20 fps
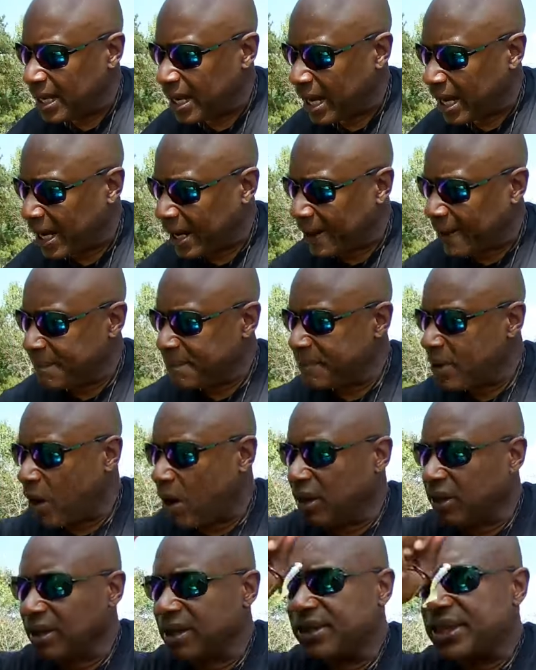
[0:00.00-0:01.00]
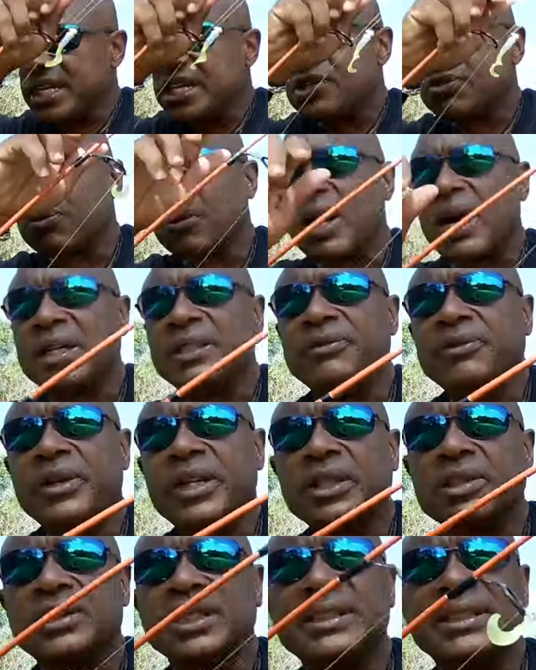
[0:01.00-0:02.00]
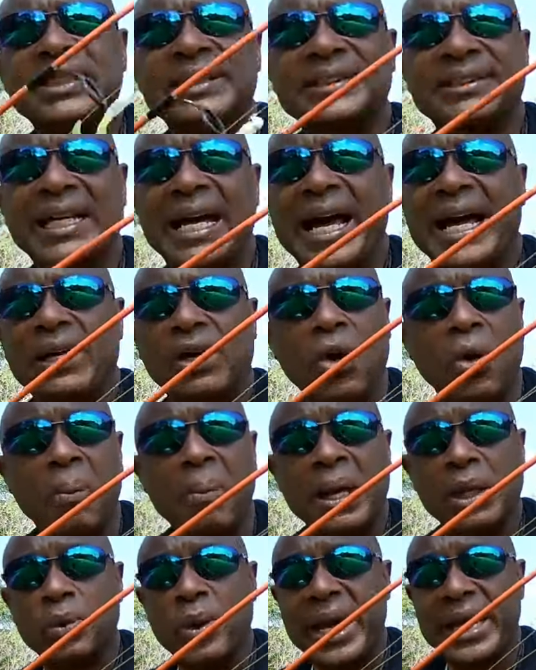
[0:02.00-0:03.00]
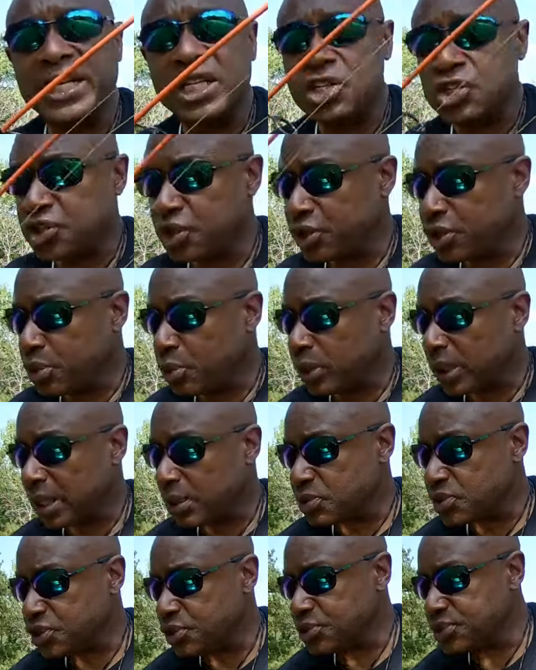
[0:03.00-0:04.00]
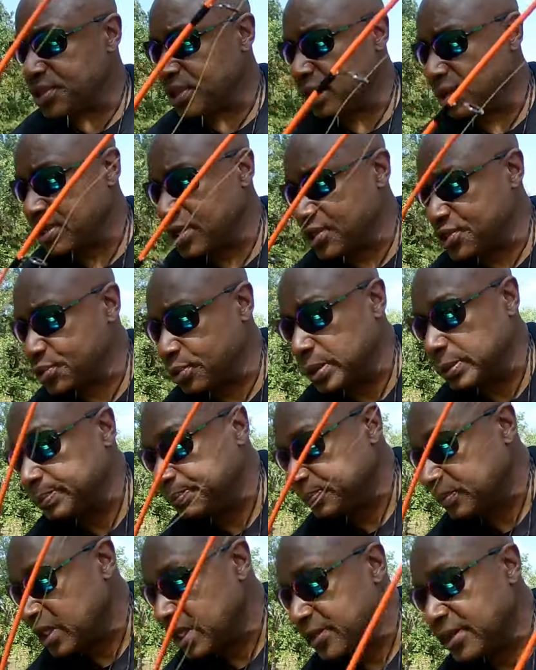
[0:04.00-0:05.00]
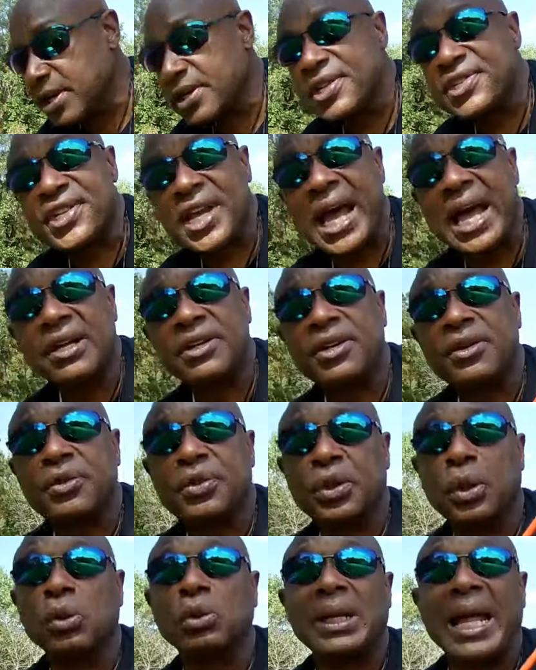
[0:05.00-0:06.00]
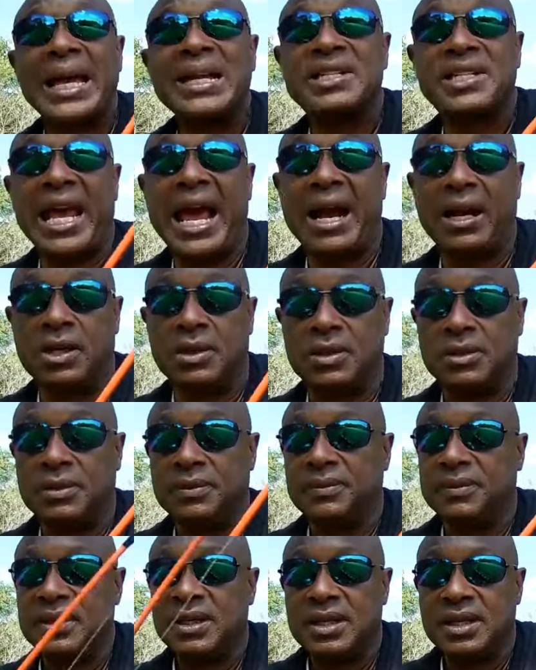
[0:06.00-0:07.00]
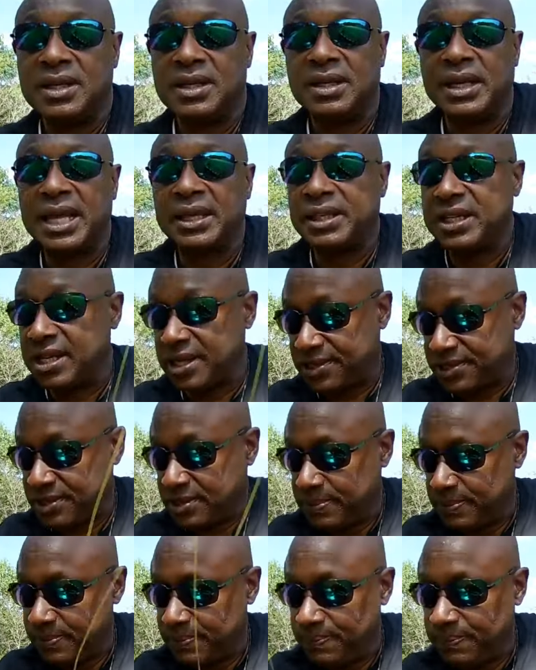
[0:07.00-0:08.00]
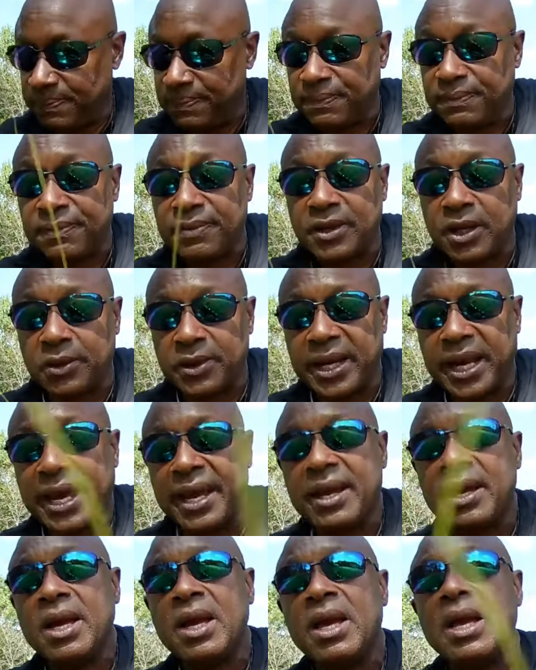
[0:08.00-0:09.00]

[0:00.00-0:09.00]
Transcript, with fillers: Um, all of these rod and reels are designed, oh, by the way, I didn't show you what I was using on this one. They're designed to throw light tackle, like this, okay?